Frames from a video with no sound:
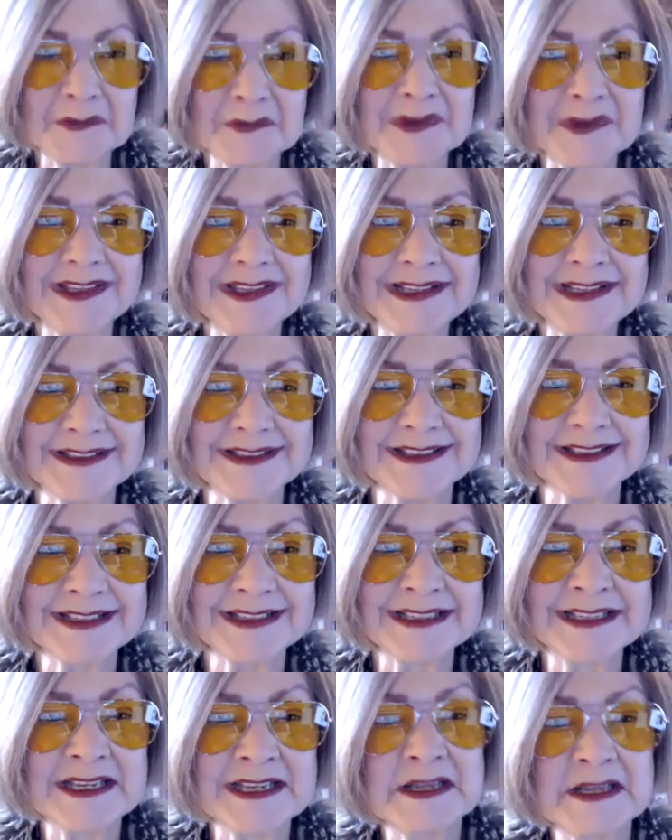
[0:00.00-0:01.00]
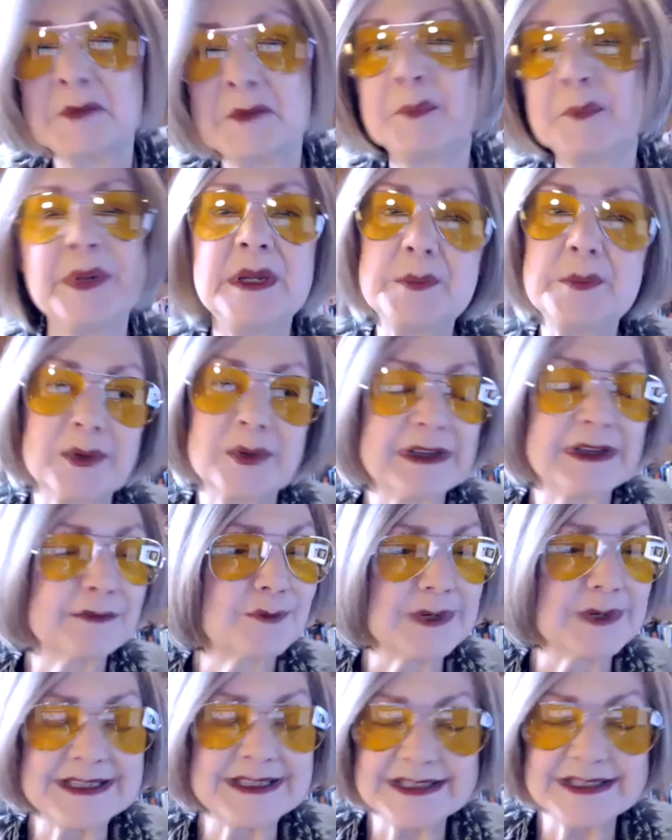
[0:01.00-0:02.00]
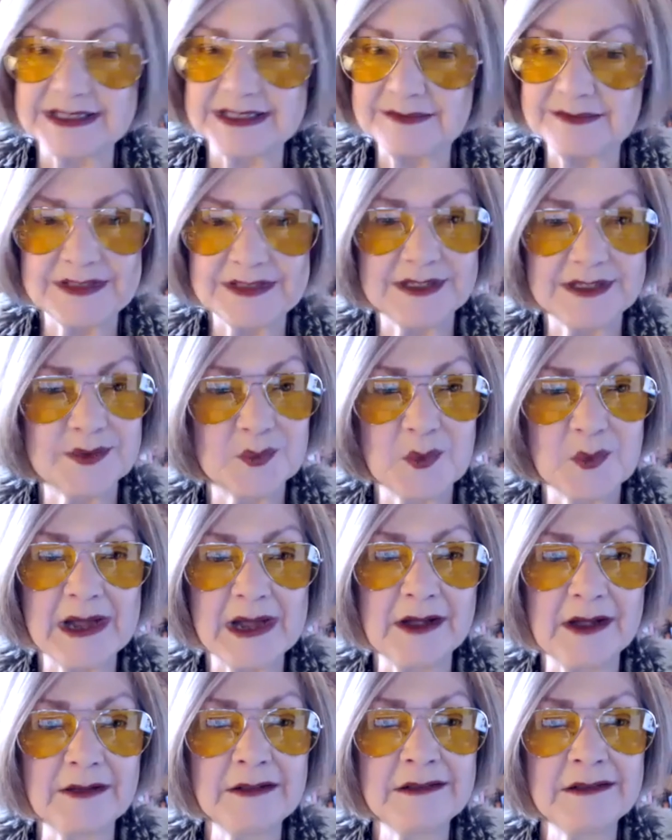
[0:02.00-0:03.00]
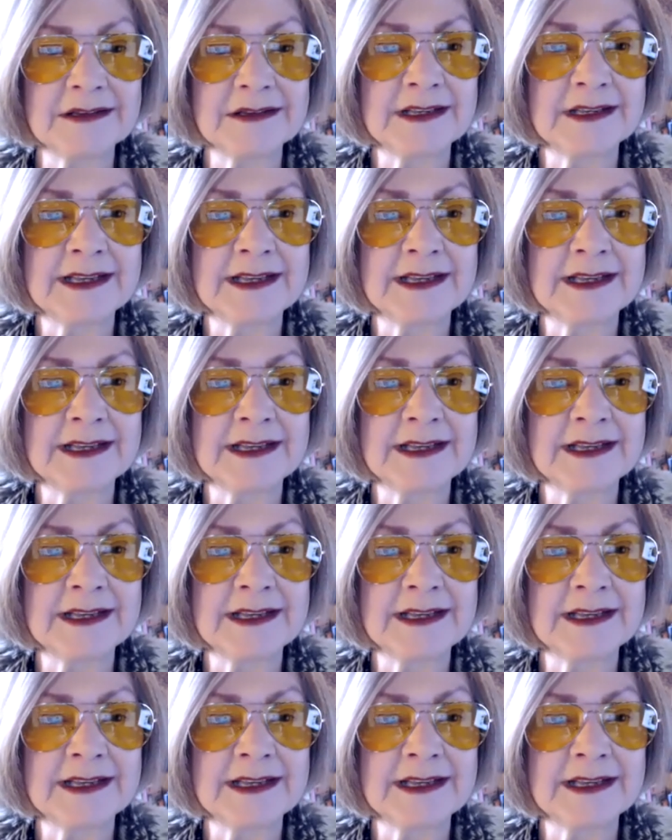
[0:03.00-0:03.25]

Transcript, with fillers: with it. People have received it well,